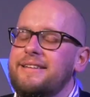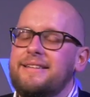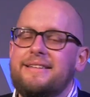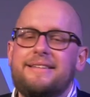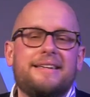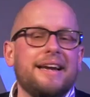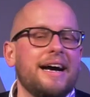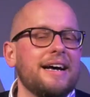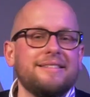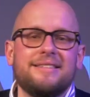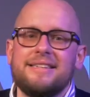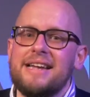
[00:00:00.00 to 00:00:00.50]

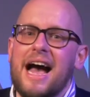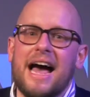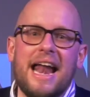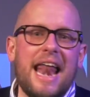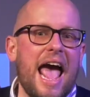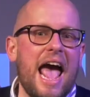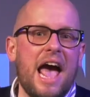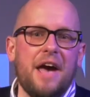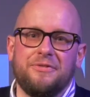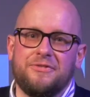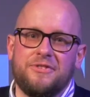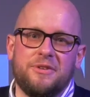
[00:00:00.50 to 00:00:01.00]
does not
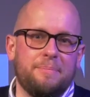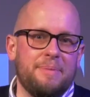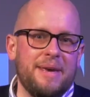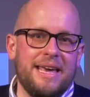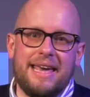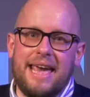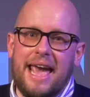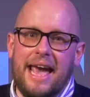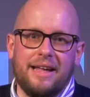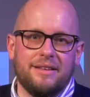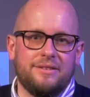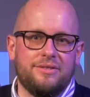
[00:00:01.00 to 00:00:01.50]
have to be
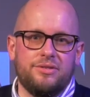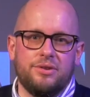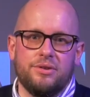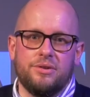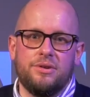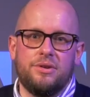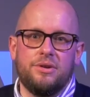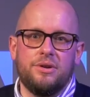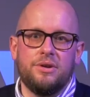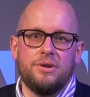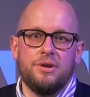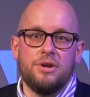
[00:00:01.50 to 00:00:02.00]

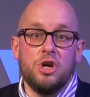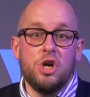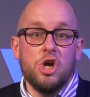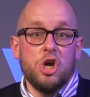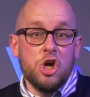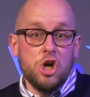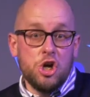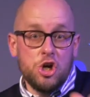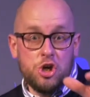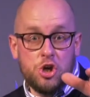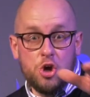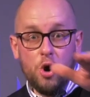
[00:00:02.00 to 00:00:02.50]
canceled.
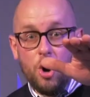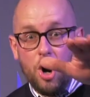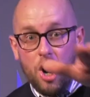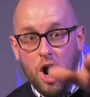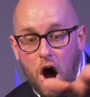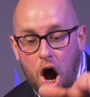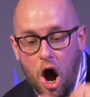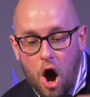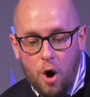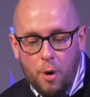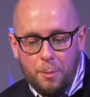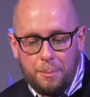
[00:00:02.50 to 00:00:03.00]
Your
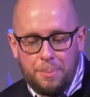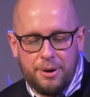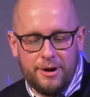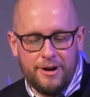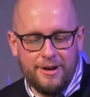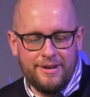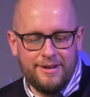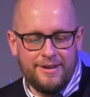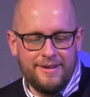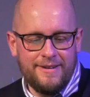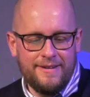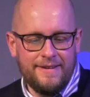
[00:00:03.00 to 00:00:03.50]
hope
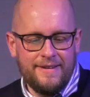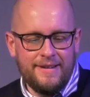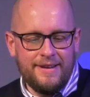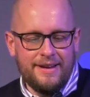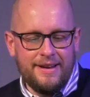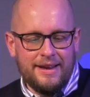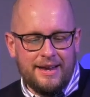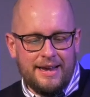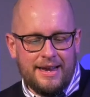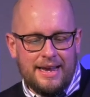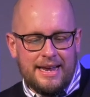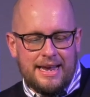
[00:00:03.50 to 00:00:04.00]

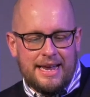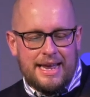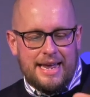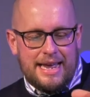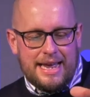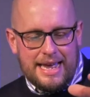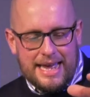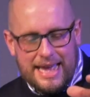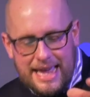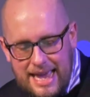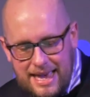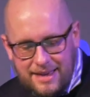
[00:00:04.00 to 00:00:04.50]

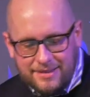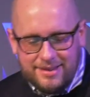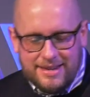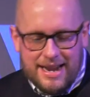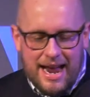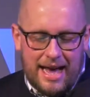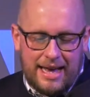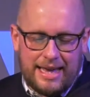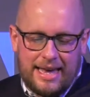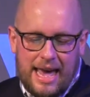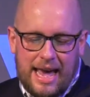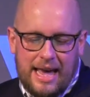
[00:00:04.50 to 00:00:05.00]
is
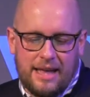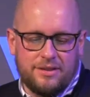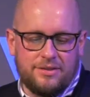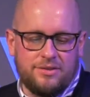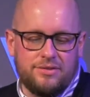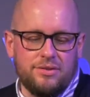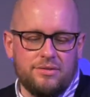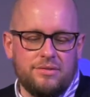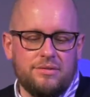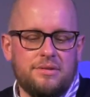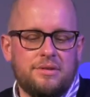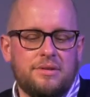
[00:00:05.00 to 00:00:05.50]
not
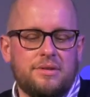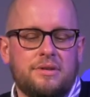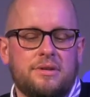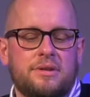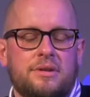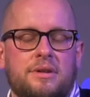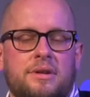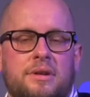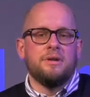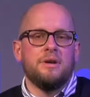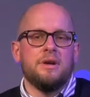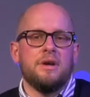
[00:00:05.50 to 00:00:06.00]
canceled.
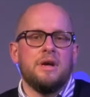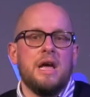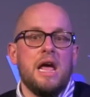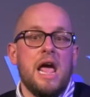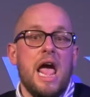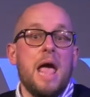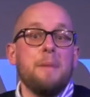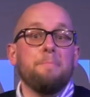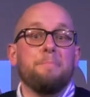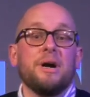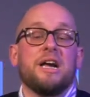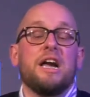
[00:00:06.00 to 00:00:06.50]

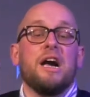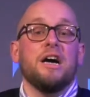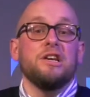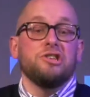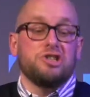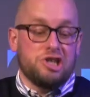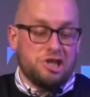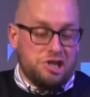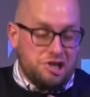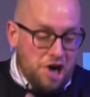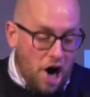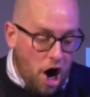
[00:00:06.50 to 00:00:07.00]
And
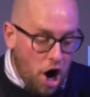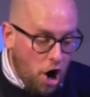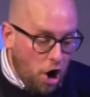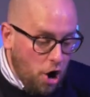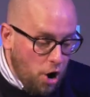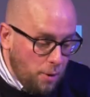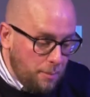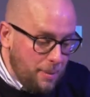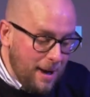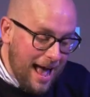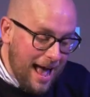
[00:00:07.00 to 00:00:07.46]
because Job